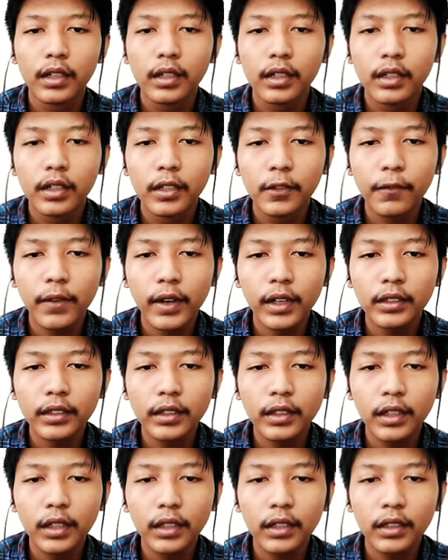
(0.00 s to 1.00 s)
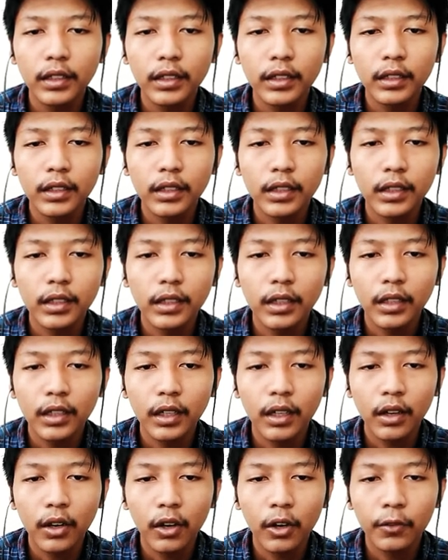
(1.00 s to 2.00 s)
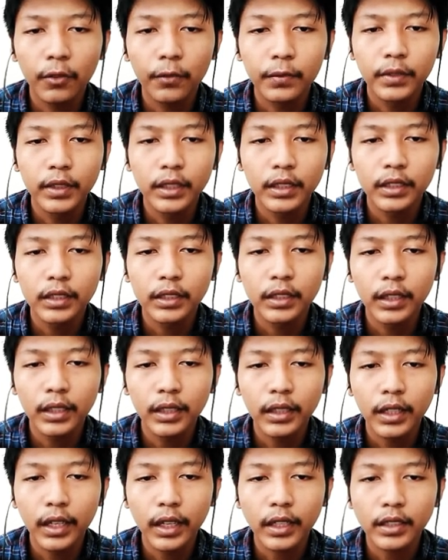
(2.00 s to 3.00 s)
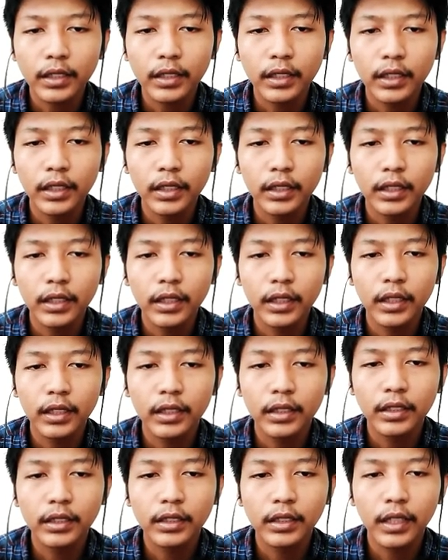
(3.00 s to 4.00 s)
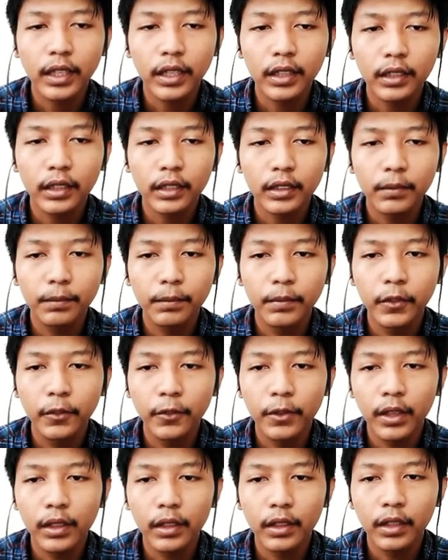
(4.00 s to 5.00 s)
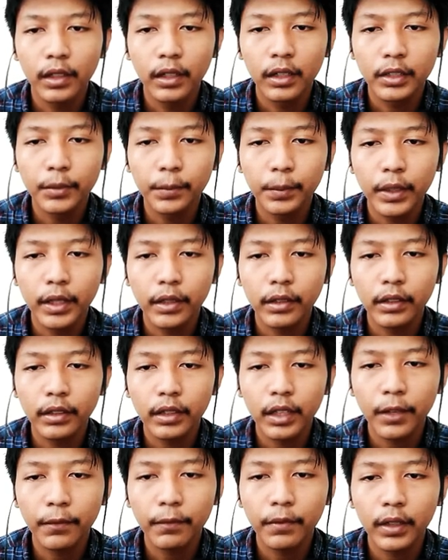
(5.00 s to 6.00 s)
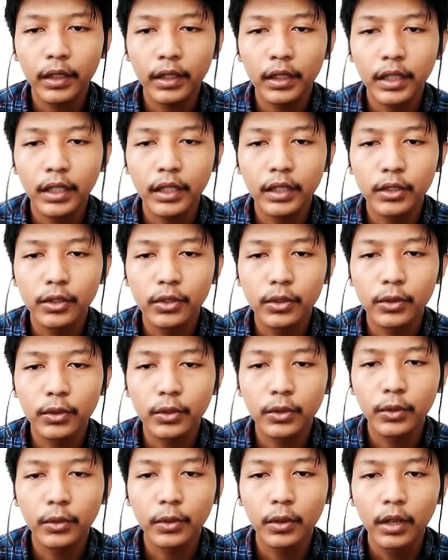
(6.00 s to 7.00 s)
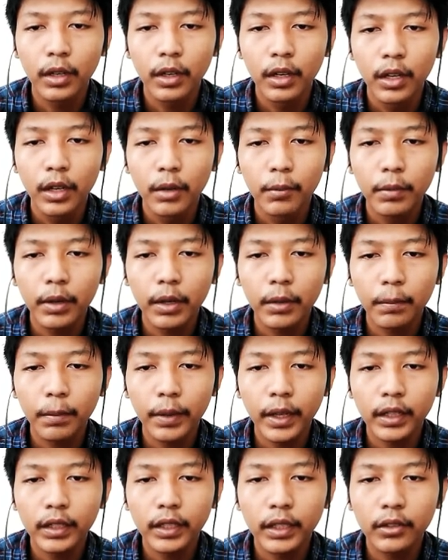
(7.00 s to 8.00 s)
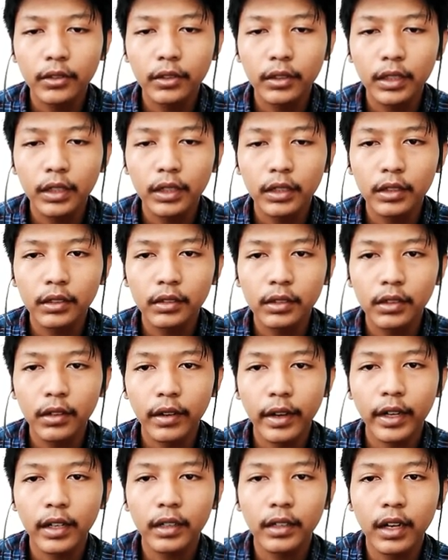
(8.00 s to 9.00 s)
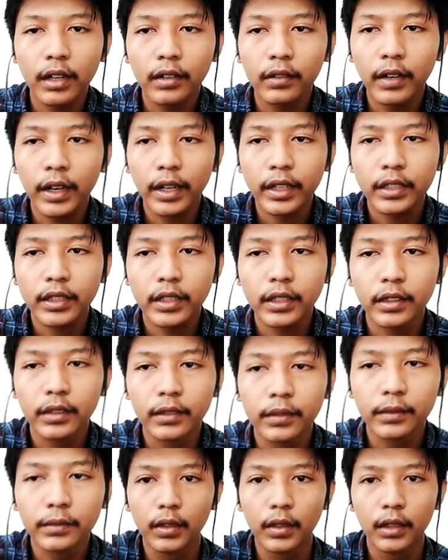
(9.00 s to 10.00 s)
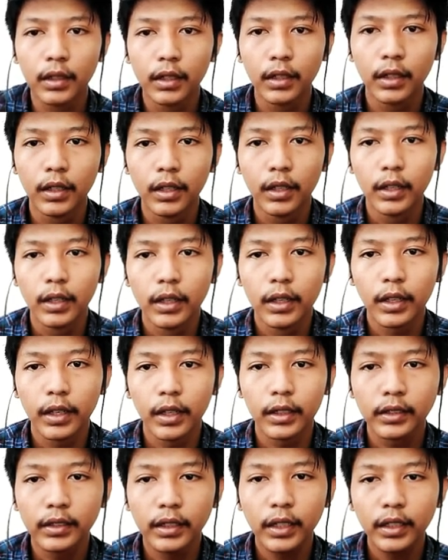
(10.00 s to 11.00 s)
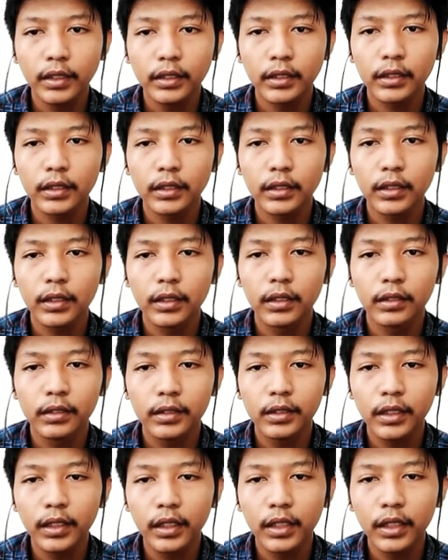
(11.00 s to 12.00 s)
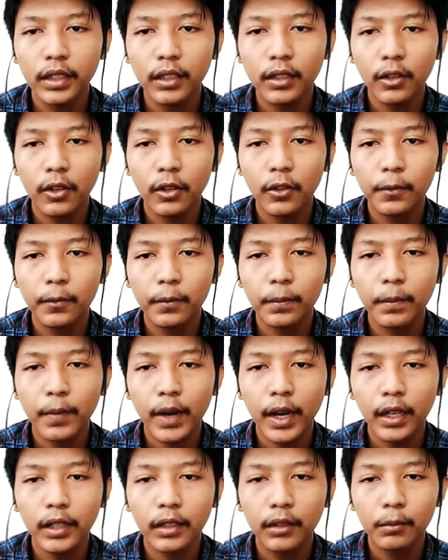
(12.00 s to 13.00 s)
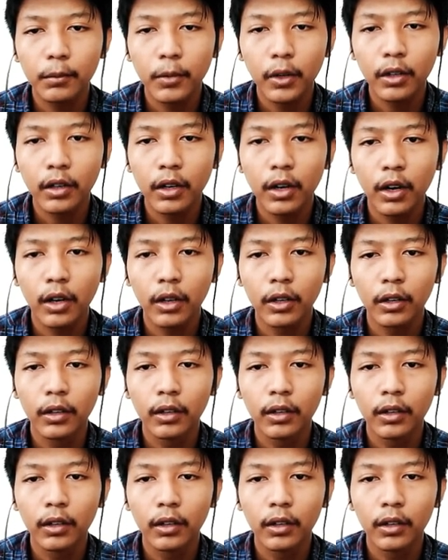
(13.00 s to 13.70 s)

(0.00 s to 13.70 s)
The verticality of the steel casing is checked with a spirit level into perpendicular direction. And next, drilling of pile borehole.